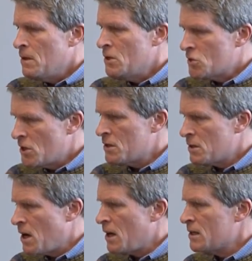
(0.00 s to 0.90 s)
is
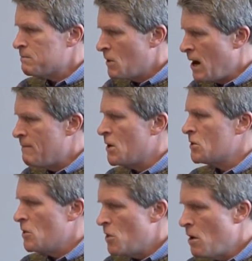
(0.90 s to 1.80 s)
just that. It's private.
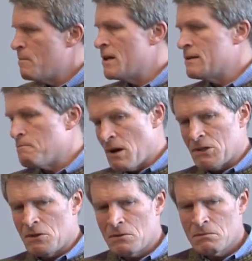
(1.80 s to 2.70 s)
It's nobody's
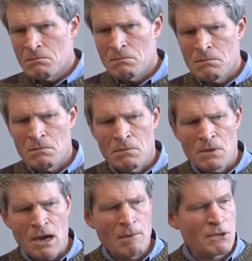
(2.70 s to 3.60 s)
business.
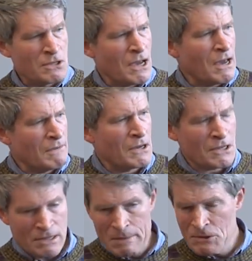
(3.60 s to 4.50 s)
Now, I would say I have an
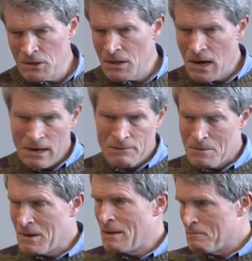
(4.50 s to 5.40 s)
exception to that. If
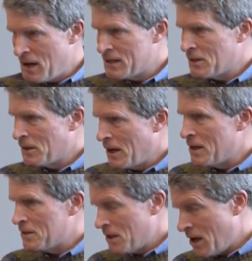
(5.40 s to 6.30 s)
you become president of the
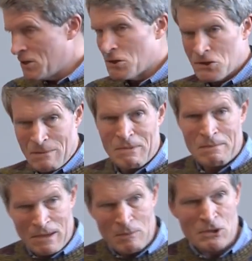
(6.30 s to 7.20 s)
United States, it should be
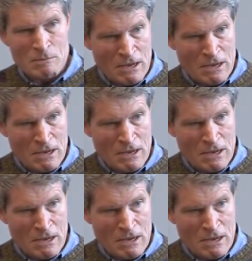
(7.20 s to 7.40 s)
people's